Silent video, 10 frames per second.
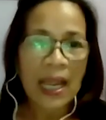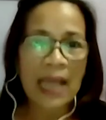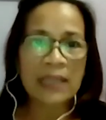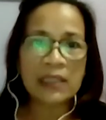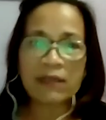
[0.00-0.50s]

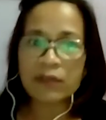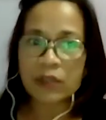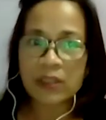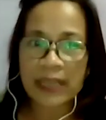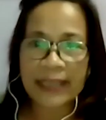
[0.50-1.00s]
And civil
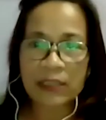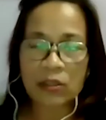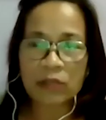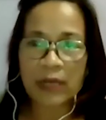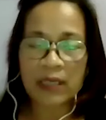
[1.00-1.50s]
society has
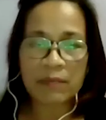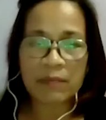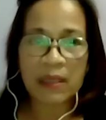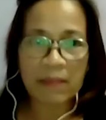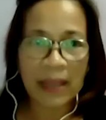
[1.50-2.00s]
already
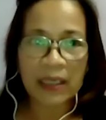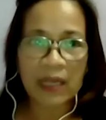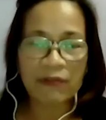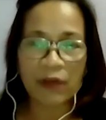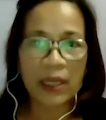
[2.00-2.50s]
been
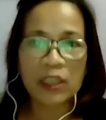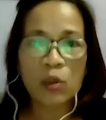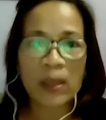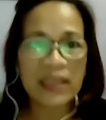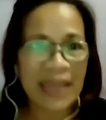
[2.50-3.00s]
demanding for a
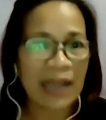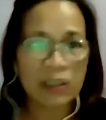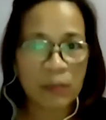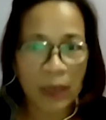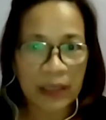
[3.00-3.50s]
UN
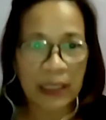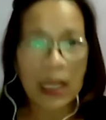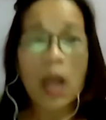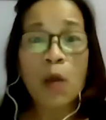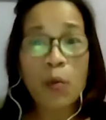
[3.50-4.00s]
tax body,
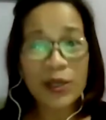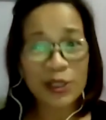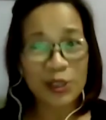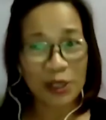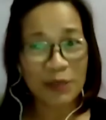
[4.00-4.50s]

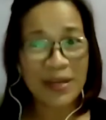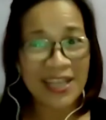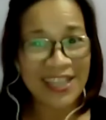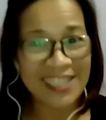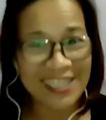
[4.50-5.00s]
which
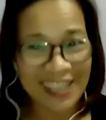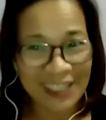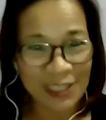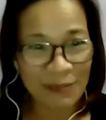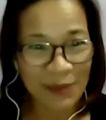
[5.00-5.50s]
Germany does
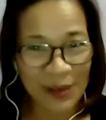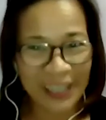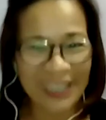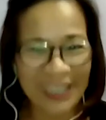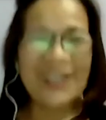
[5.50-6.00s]
not
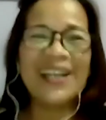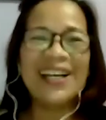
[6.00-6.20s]
support. No?